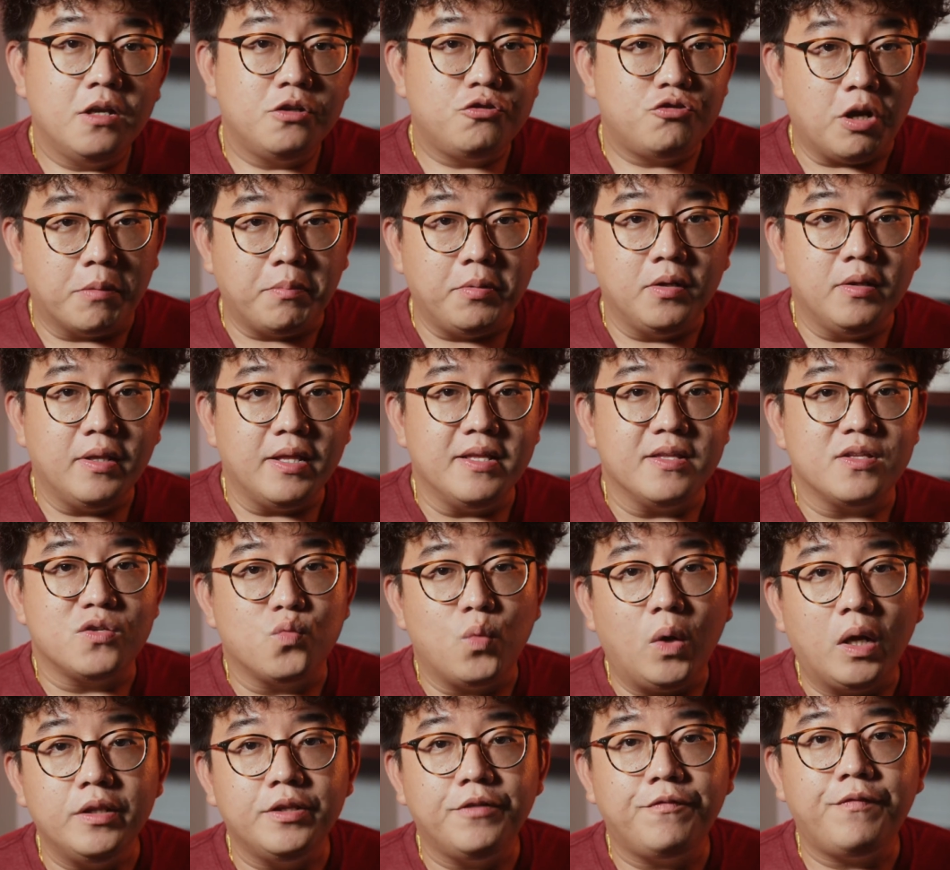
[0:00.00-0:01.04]
Treble is
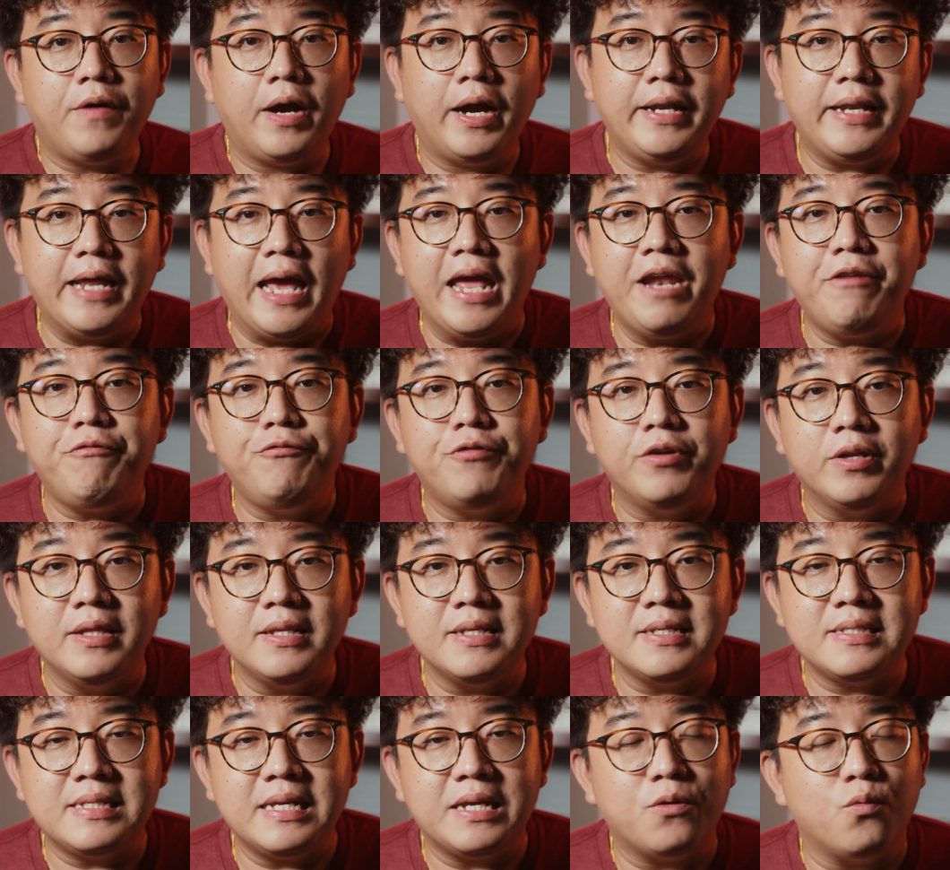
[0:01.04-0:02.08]
well defined and
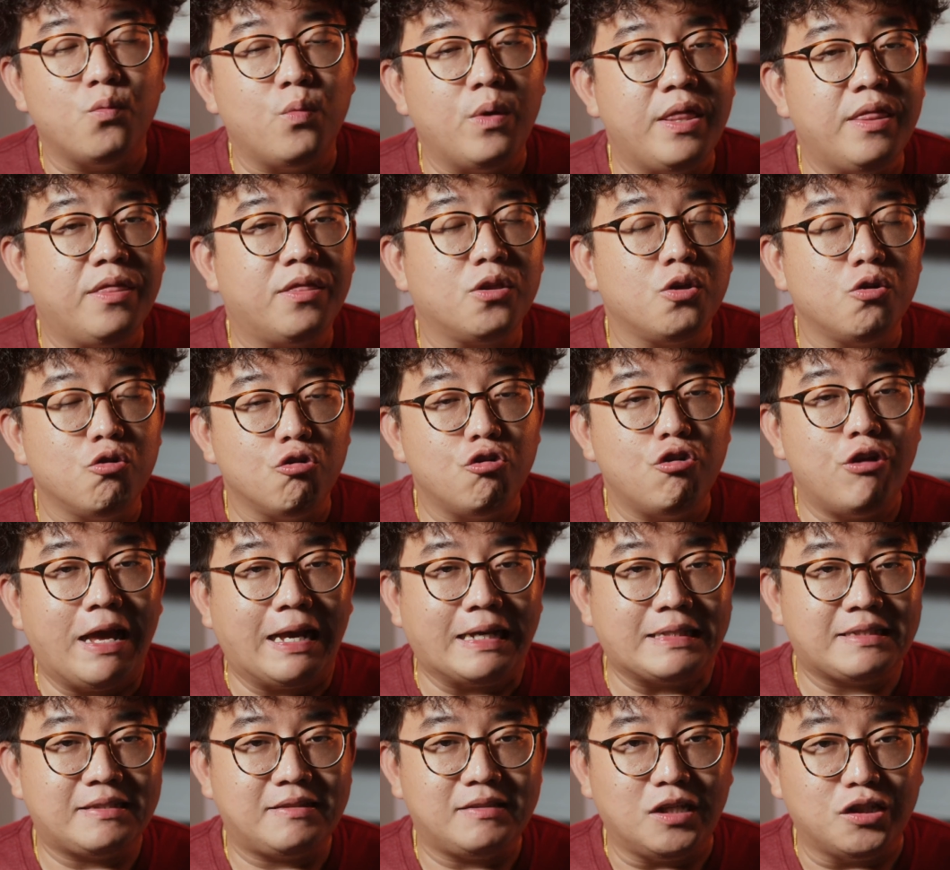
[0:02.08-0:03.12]
realistic with good
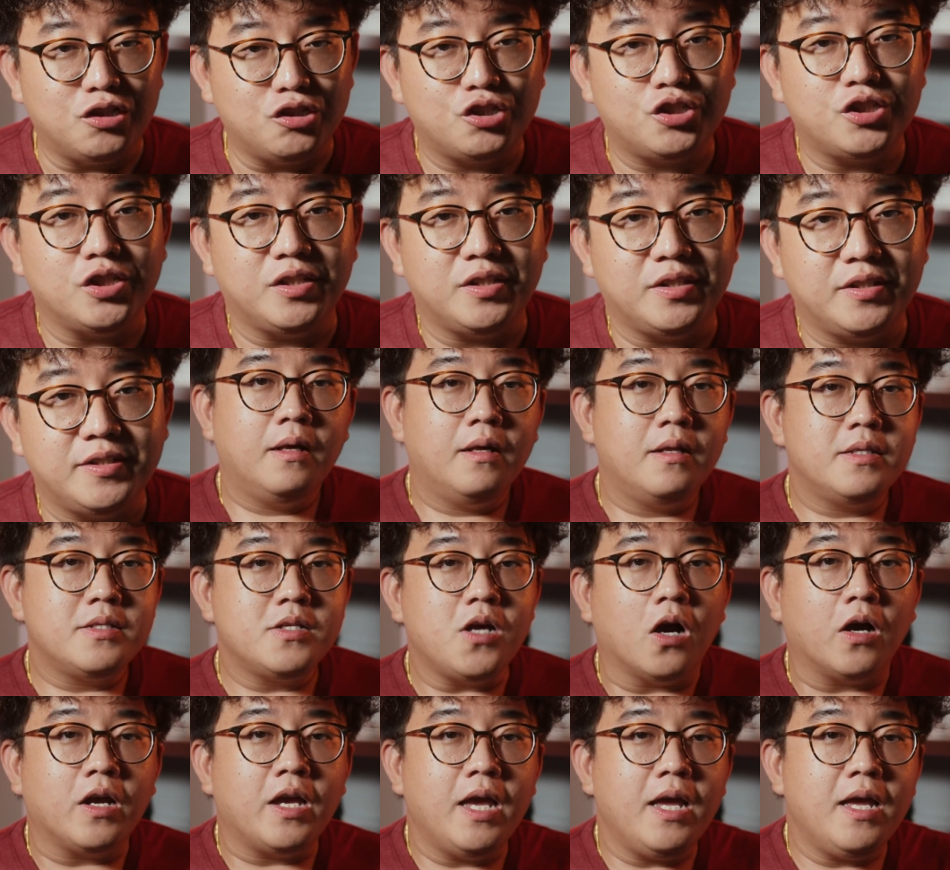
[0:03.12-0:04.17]
extension.
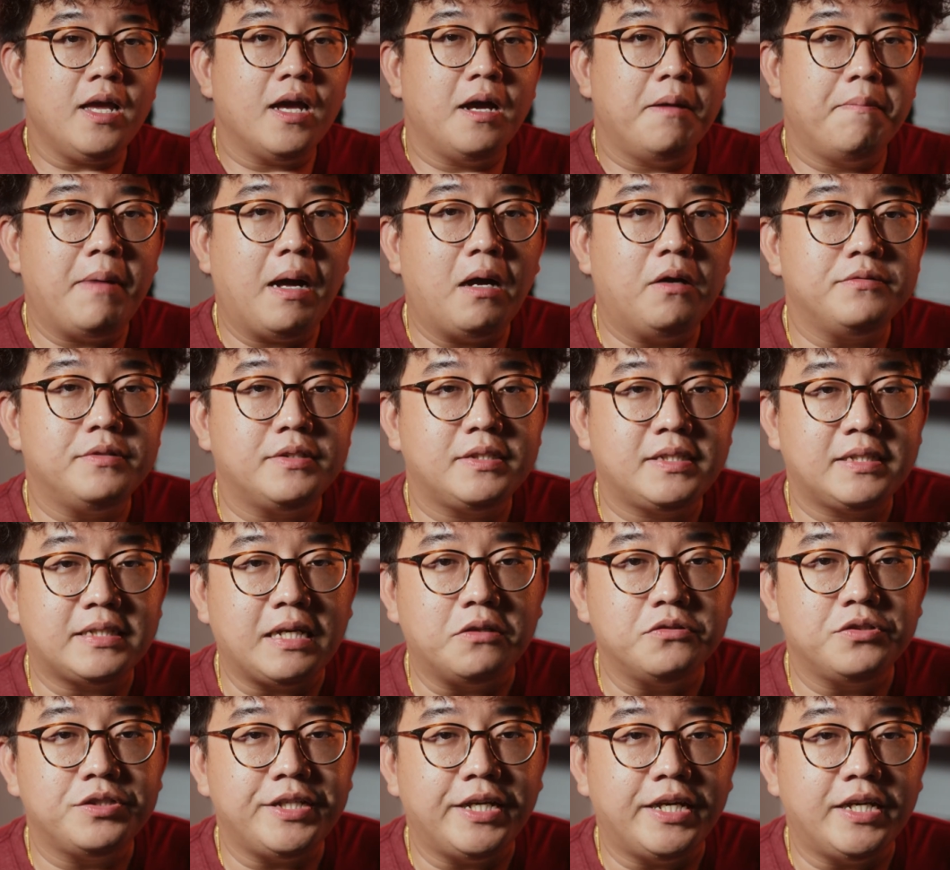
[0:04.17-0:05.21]
Talking about
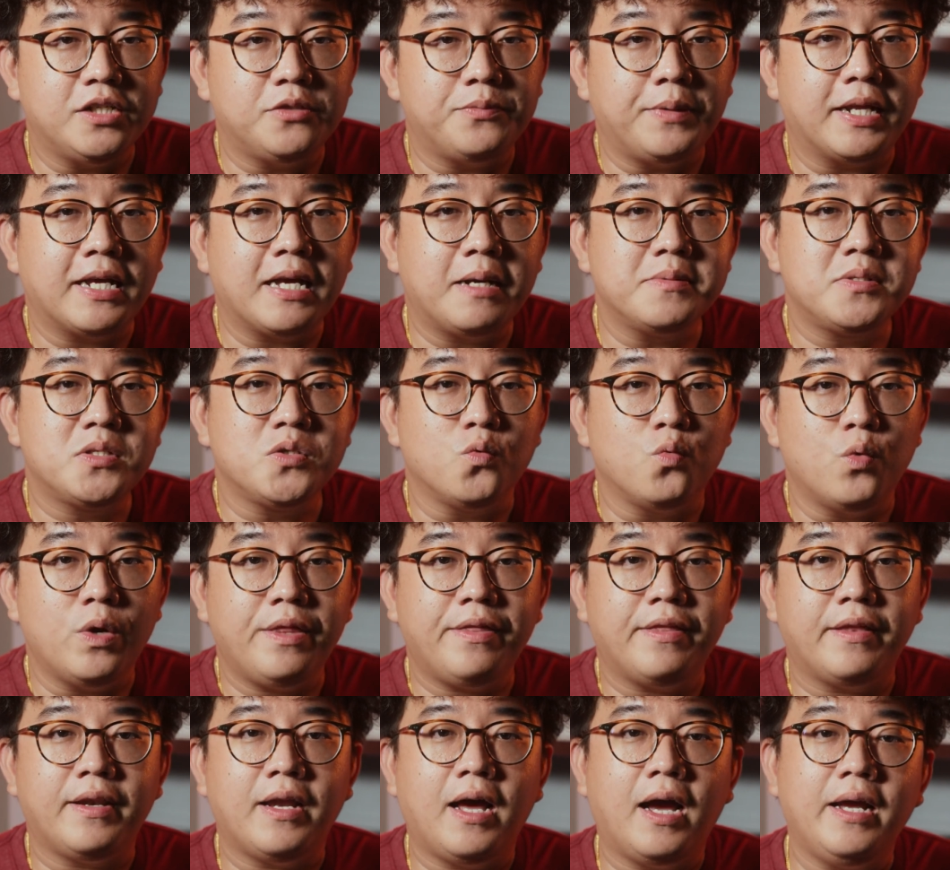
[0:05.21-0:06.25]
soundstage, when it comes to
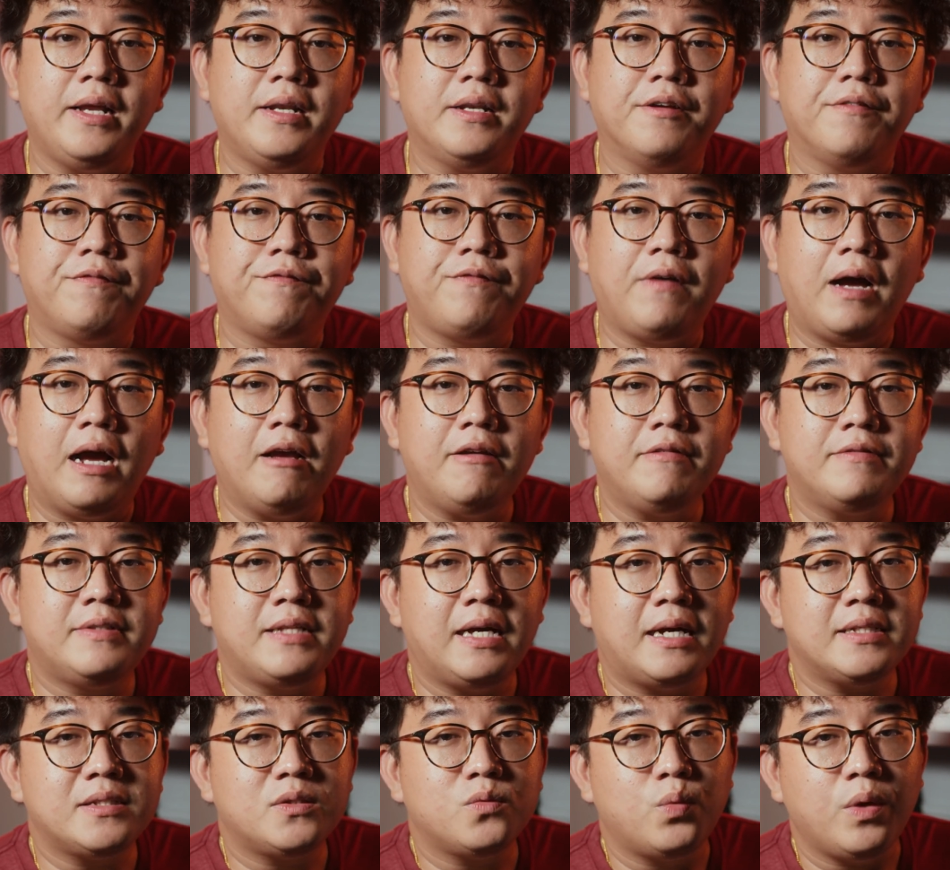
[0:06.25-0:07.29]
width and height, the 5
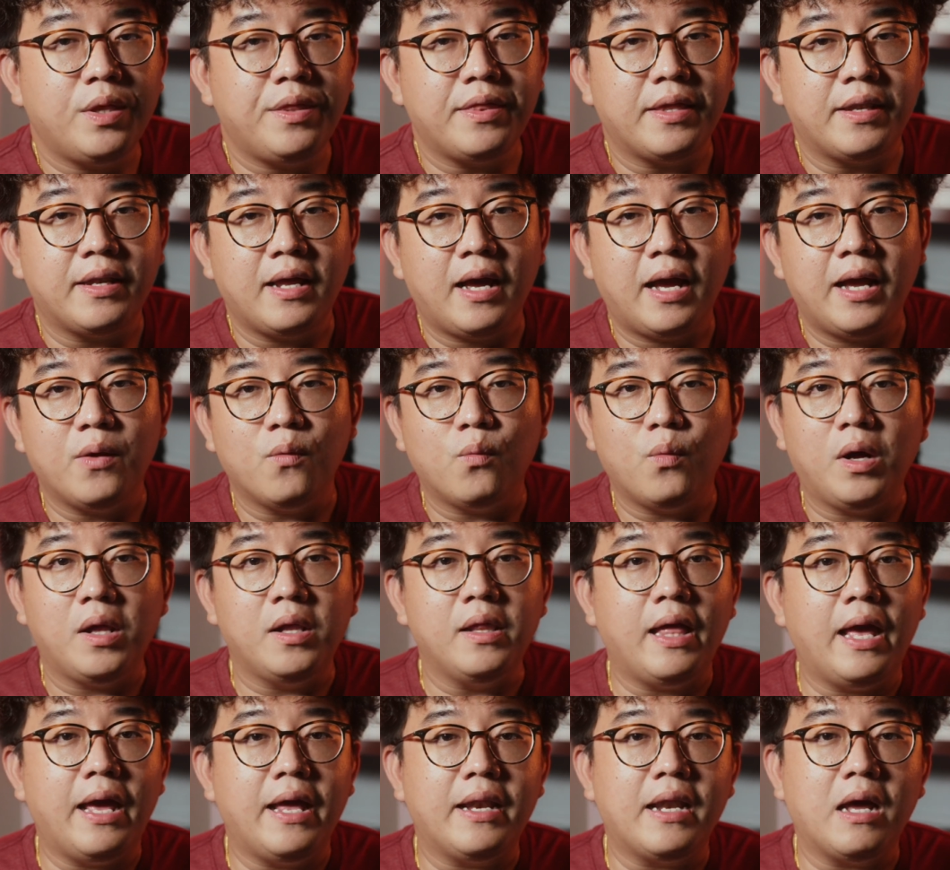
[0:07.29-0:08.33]
does width and height
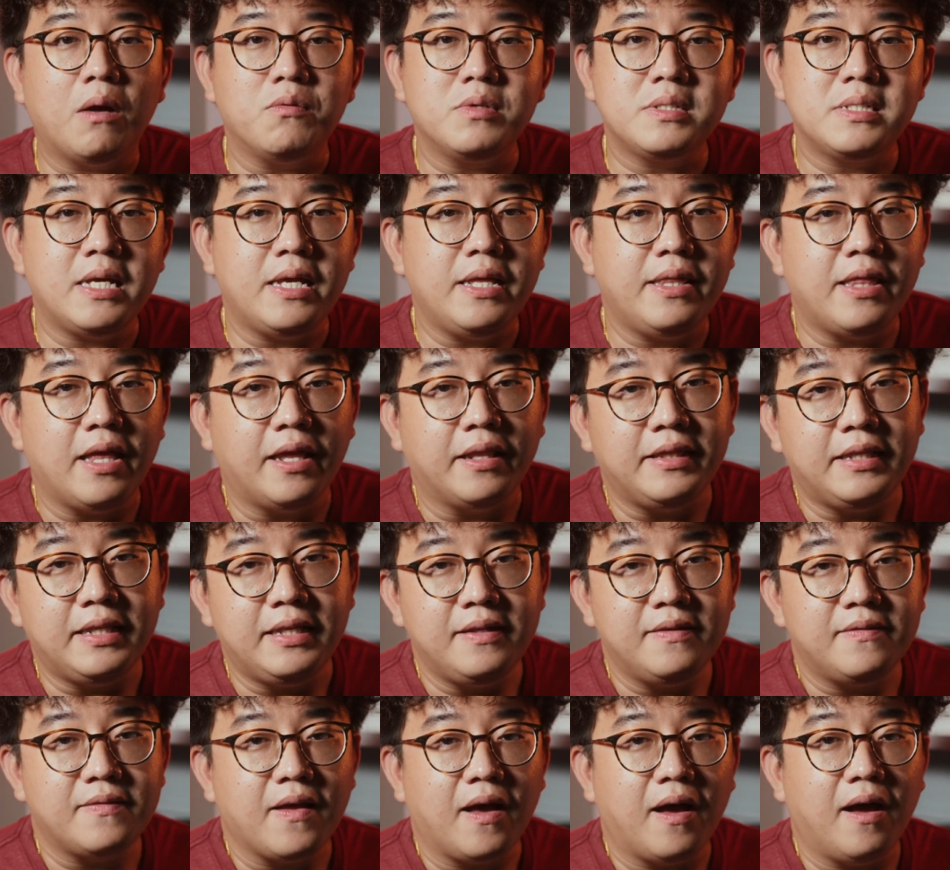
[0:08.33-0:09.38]
well, and I would say that
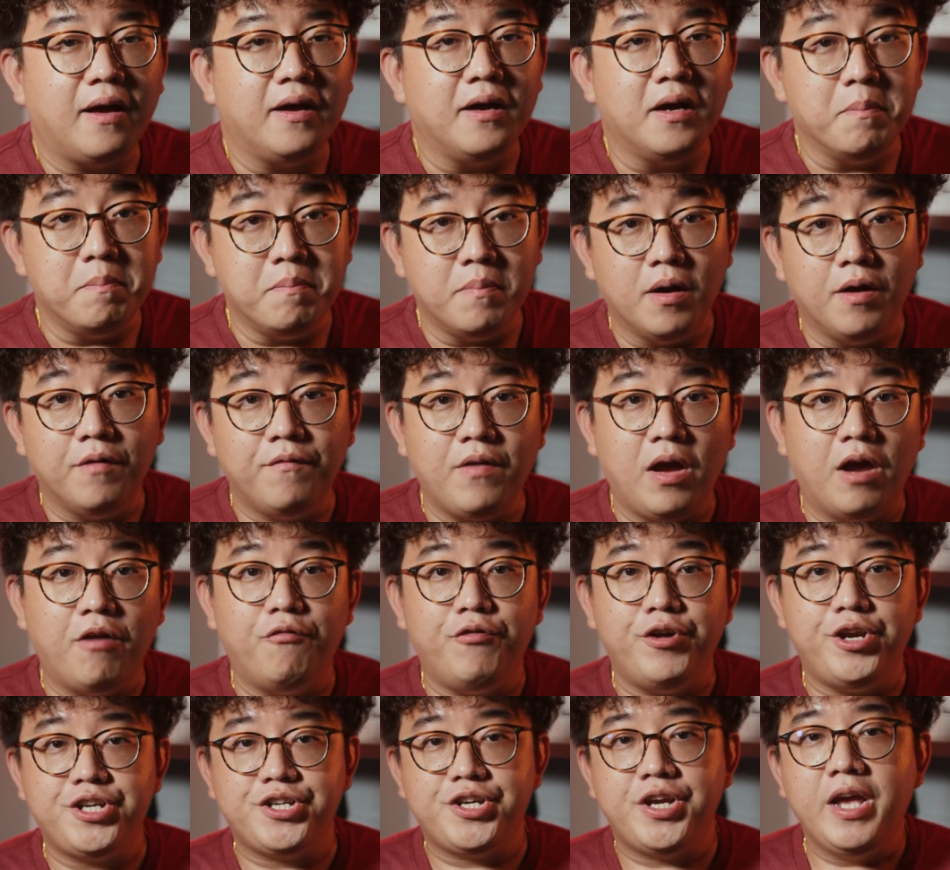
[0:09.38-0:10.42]
these are above
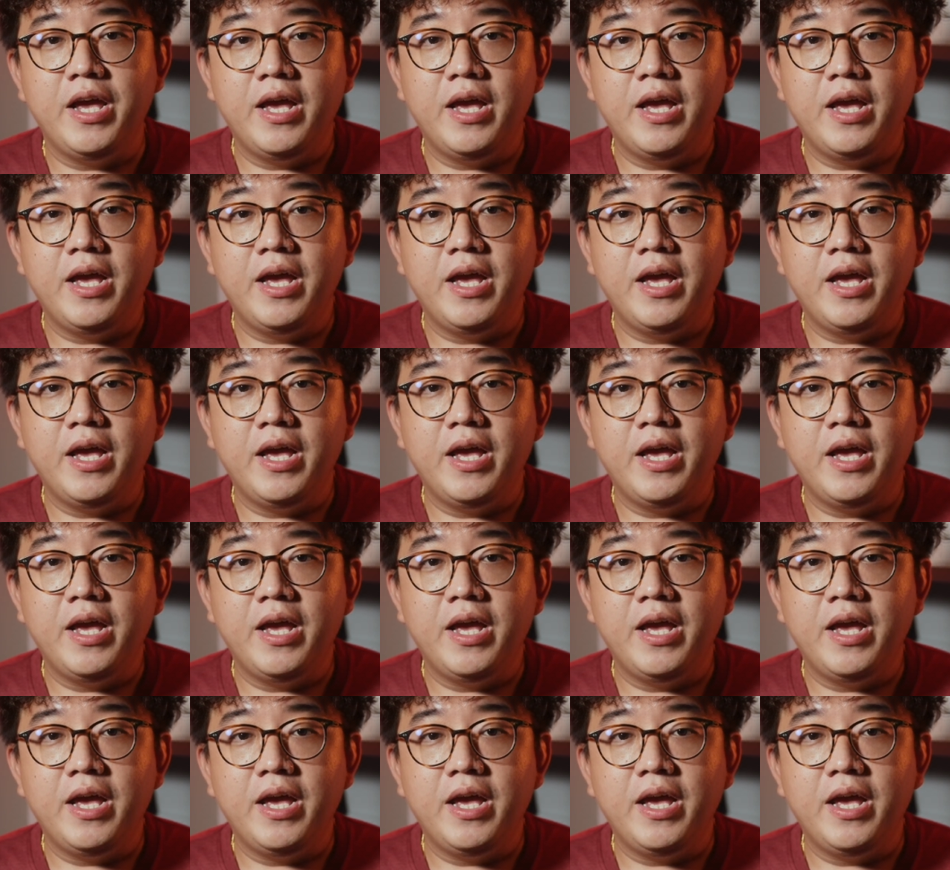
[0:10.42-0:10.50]
average.